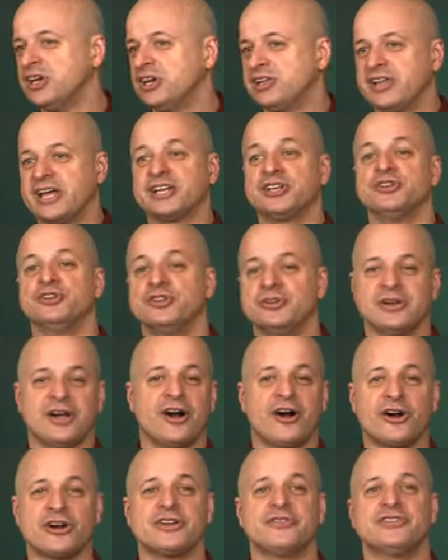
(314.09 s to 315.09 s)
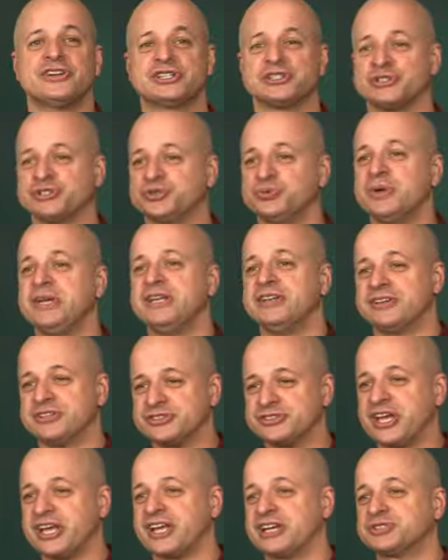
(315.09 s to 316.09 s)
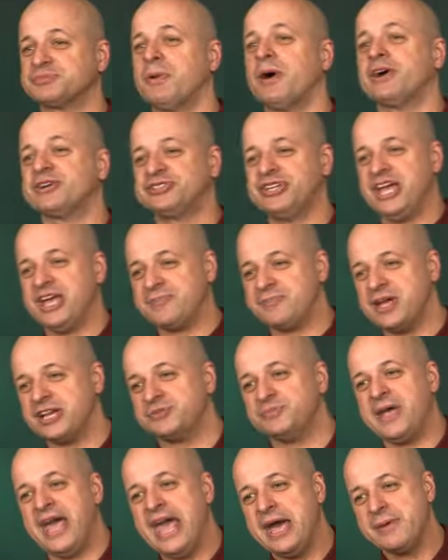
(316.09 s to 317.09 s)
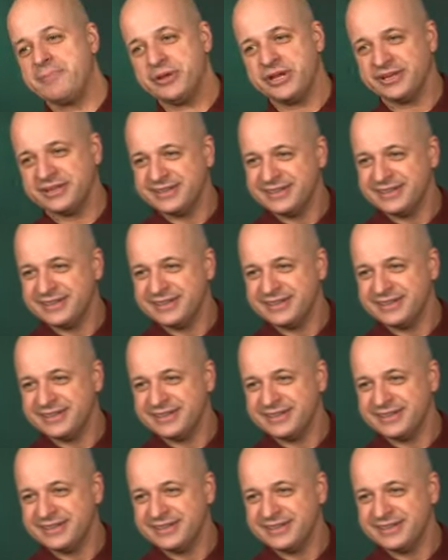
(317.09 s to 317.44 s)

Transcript: like artificial sweeteners, like aspartame. Makes me happy.